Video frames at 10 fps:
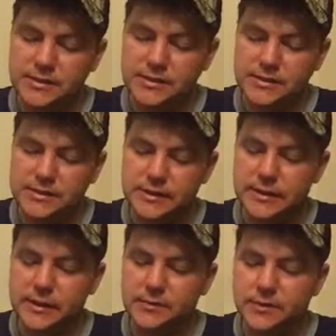
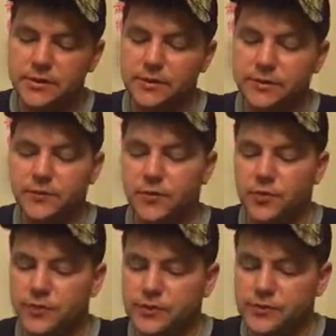disliking the miller even
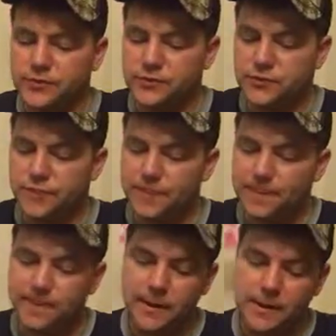more than usual.
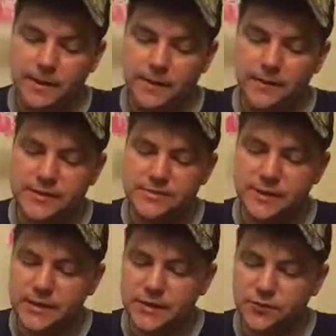If it's
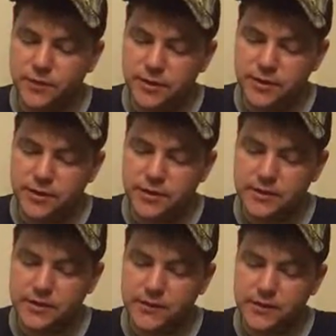being queer,
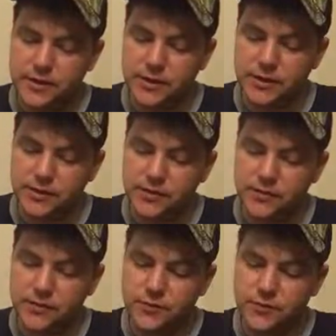then we could
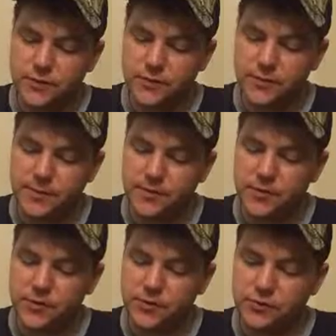do with a bit
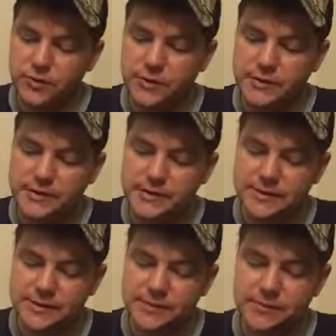more queeriness
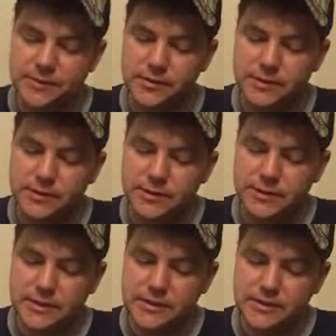in these parts.
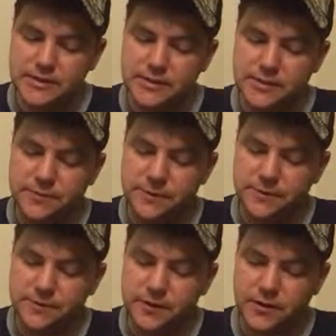There's some
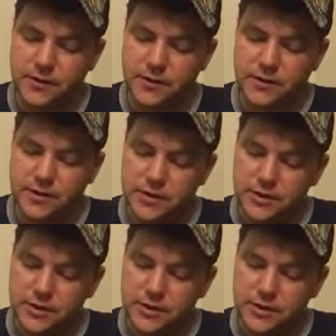not far